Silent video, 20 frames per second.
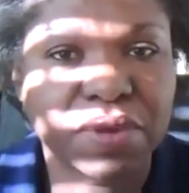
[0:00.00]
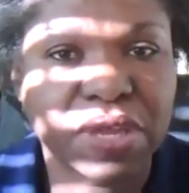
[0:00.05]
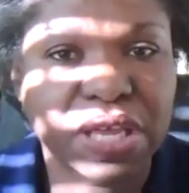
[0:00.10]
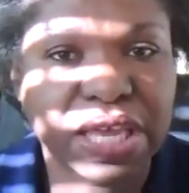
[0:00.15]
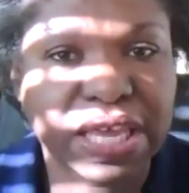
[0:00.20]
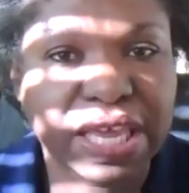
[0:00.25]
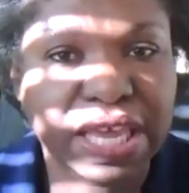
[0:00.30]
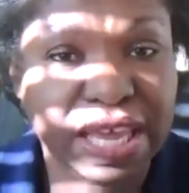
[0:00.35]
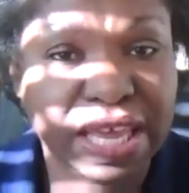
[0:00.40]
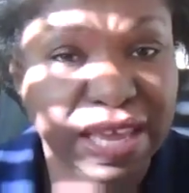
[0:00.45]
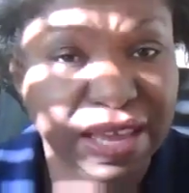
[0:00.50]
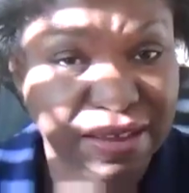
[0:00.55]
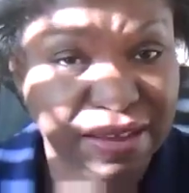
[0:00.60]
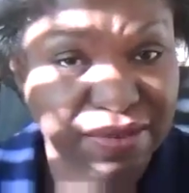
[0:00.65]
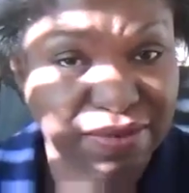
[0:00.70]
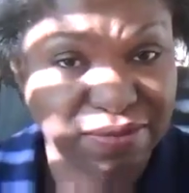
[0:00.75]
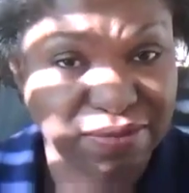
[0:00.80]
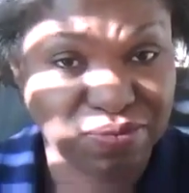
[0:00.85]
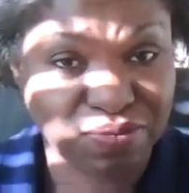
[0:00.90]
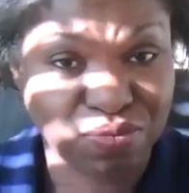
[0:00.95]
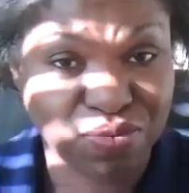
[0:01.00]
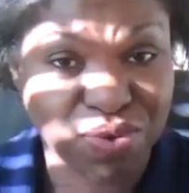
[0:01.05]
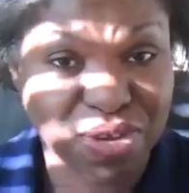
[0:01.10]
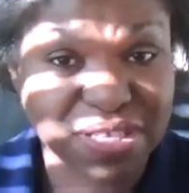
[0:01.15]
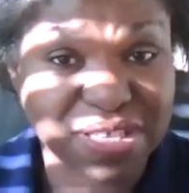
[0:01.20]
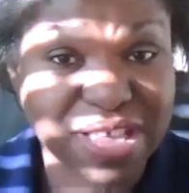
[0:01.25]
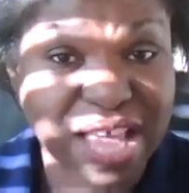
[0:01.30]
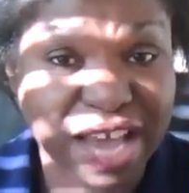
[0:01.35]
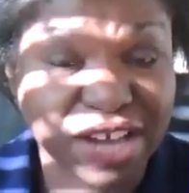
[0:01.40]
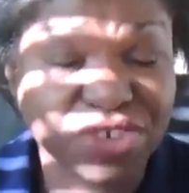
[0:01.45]
he
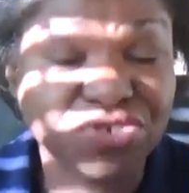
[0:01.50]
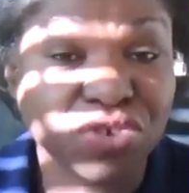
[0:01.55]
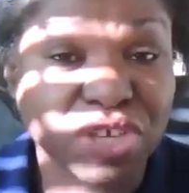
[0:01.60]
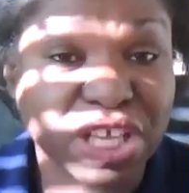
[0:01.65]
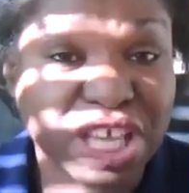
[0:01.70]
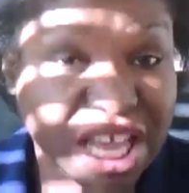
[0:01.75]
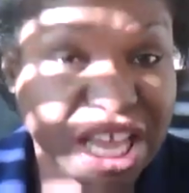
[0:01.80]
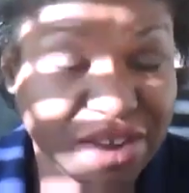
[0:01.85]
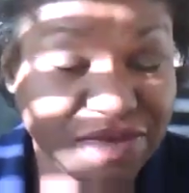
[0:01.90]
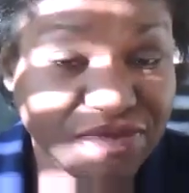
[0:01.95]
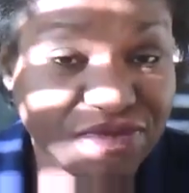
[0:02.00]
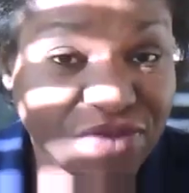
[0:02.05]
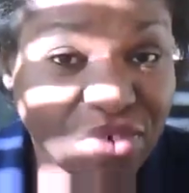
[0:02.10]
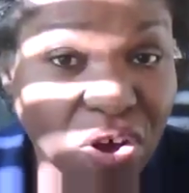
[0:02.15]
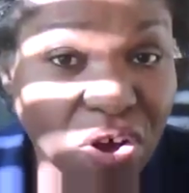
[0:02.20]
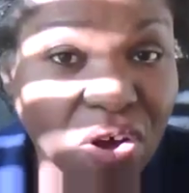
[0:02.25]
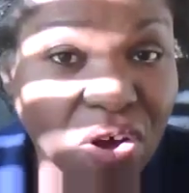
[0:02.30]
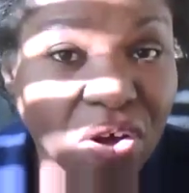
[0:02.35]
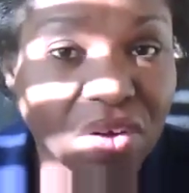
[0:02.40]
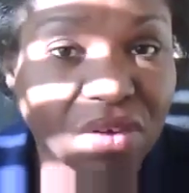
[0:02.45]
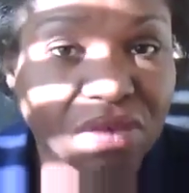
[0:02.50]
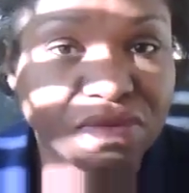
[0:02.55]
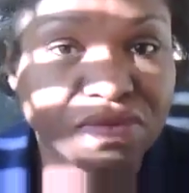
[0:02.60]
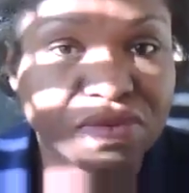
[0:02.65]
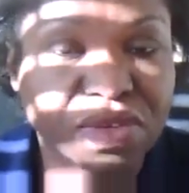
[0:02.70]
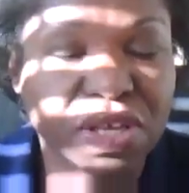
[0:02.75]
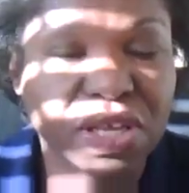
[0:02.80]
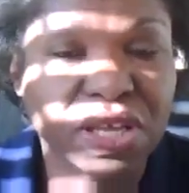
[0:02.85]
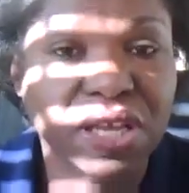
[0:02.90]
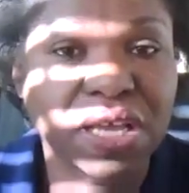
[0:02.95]
was actually
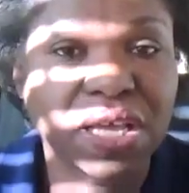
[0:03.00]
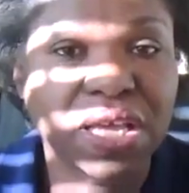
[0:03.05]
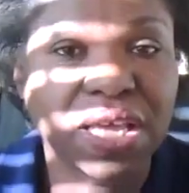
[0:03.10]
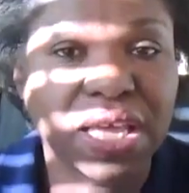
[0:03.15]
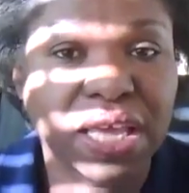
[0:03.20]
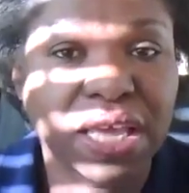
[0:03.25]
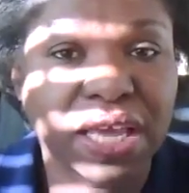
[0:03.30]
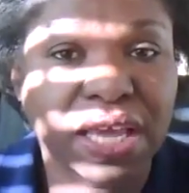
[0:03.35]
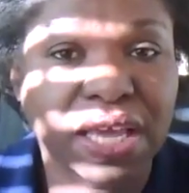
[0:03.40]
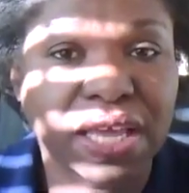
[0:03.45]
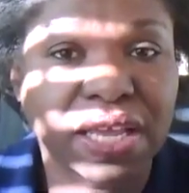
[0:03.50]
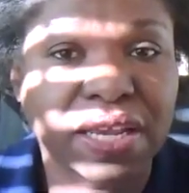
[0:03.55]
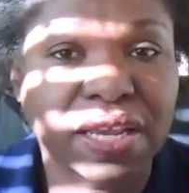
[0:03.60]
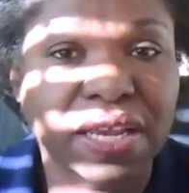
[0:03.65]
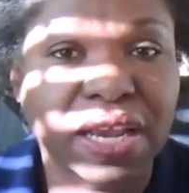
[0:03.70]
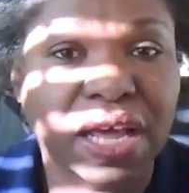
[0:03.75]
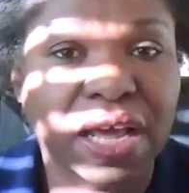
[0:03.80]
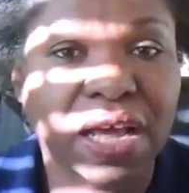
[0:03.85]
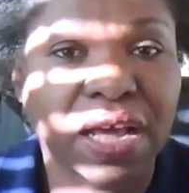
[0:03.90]
involved in